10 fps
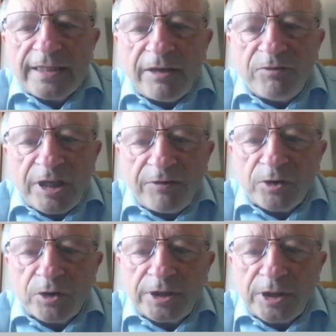They have
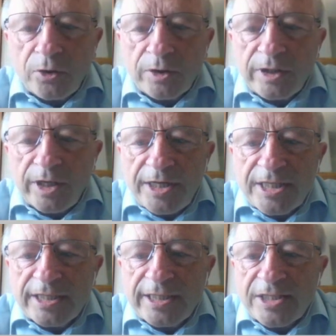difficulty
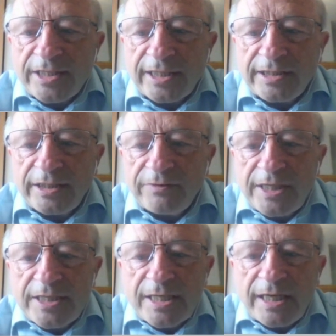organizing tasks and
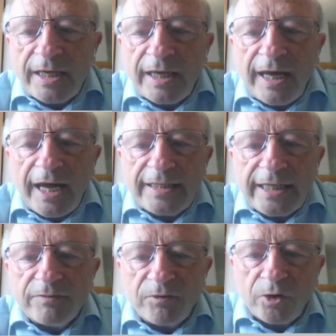activities, and
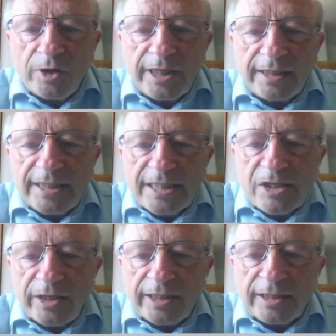they avoid and
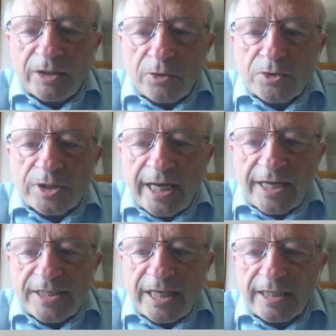dislike those
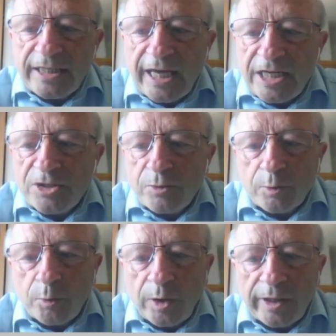tasks that engage
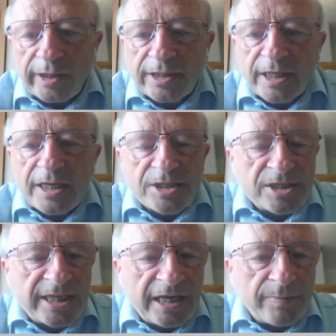required
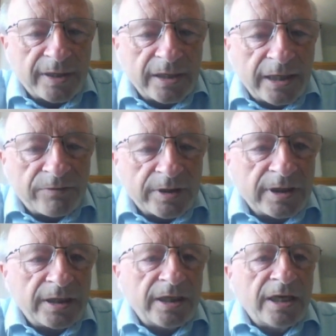sustained mental effort.
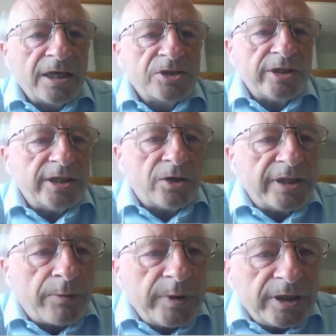So you
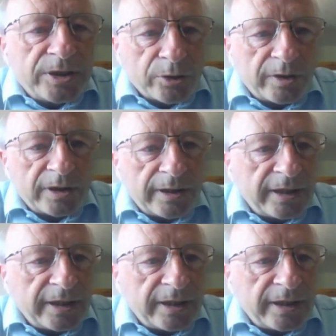know that when you're doing